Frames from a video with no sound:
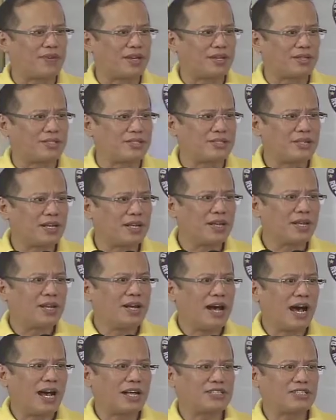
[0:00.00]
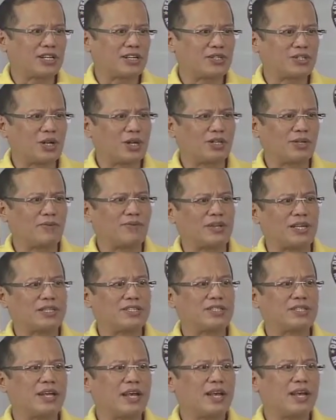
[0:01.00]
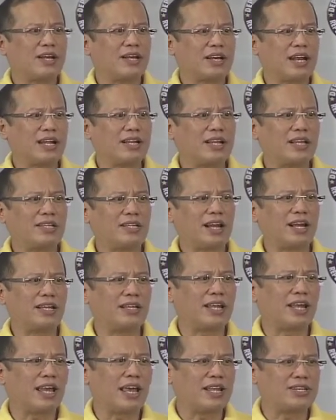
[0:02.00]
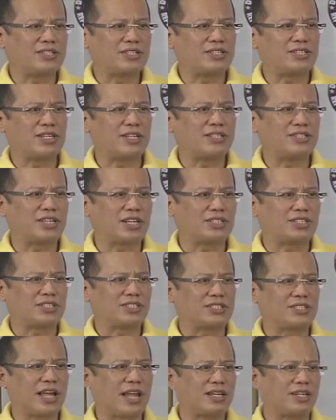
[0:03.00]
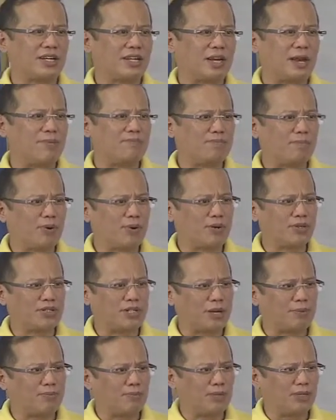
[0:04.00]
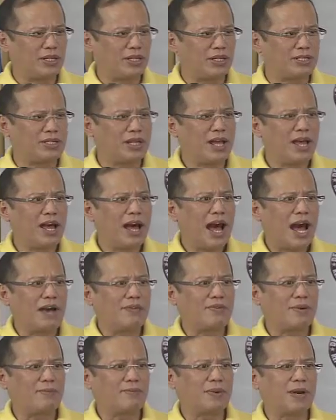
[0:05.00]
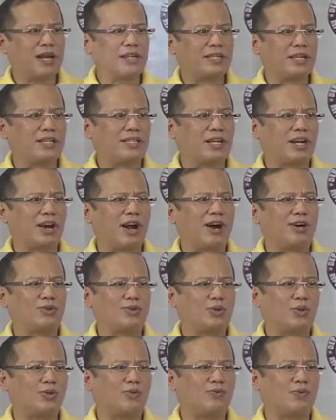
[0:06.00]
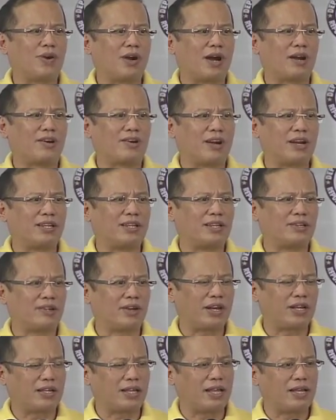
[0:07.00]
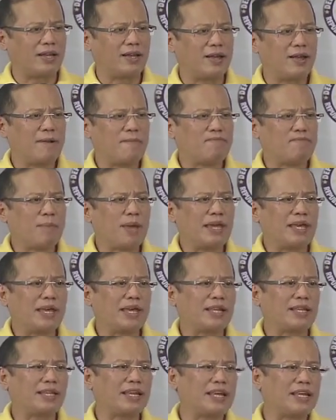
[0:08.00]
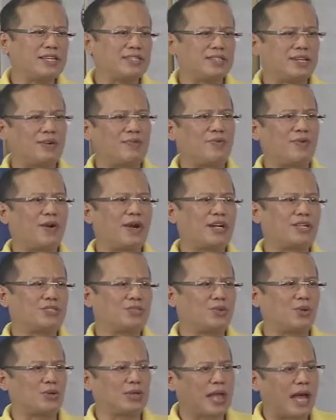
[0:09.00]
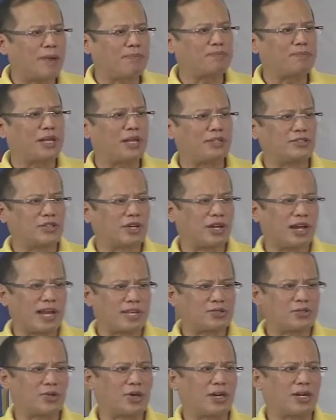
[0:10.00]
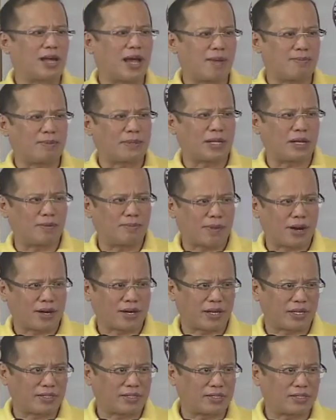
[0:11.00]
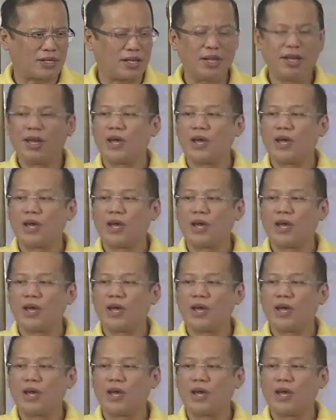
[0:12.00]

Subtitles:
years. As a result of this, credit rating agencies such as Standard & Poor's and Moody's have upgraded their outlook for our credit rating, making it easier for us to tap the international capital markets.